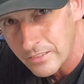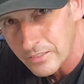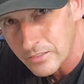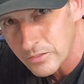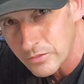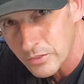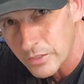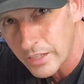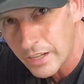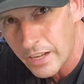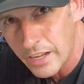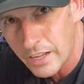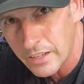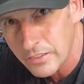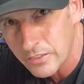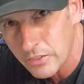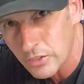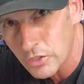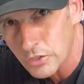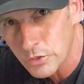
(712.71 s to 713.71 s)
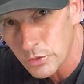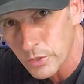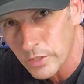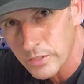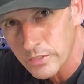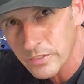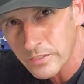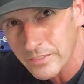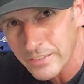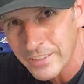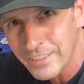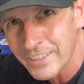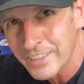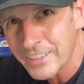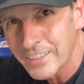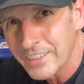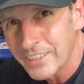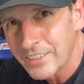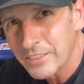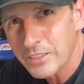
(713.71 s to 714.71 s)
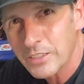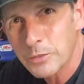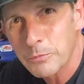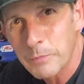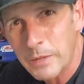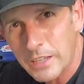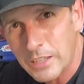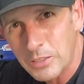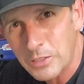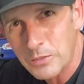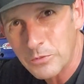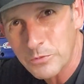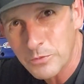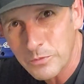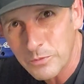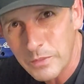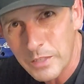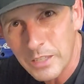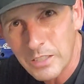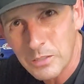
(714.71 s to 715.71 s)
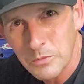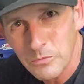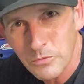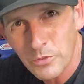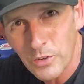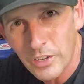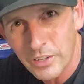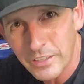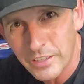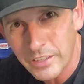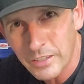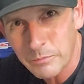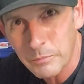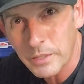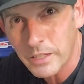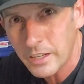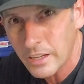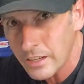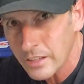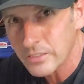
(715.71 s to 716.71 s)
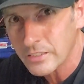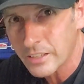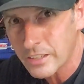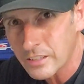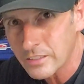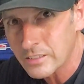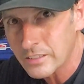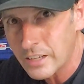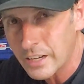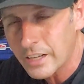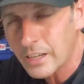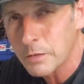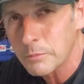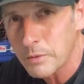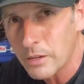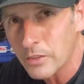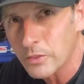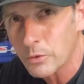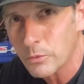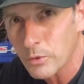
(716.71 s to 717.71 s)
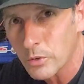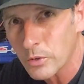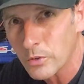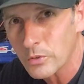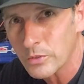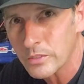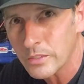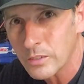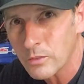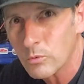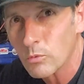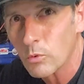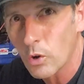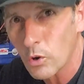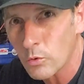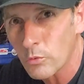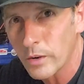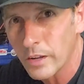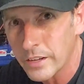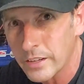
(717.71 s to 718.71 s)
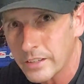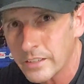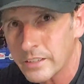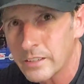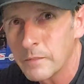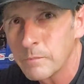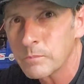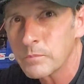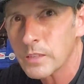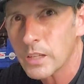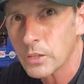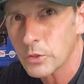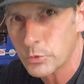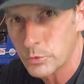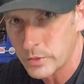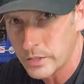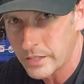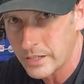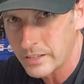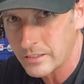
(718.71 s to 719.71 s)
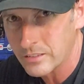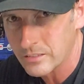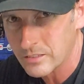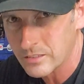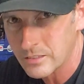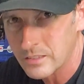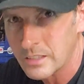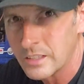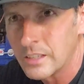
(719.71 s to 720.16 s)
Free hat is your choice. Just make some fun here. Because, like I said, I got to be on the road ready in 3 days.